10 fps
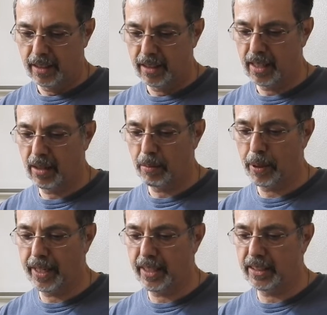Now it
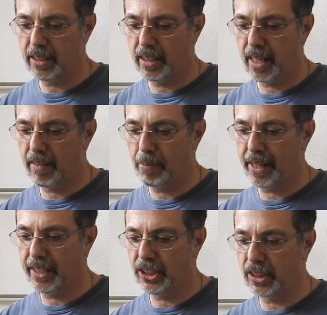pays to have
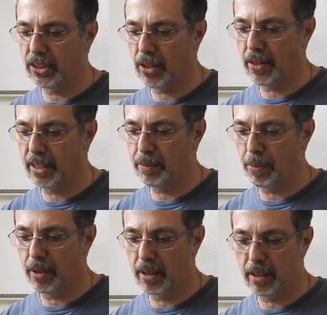patience on this part,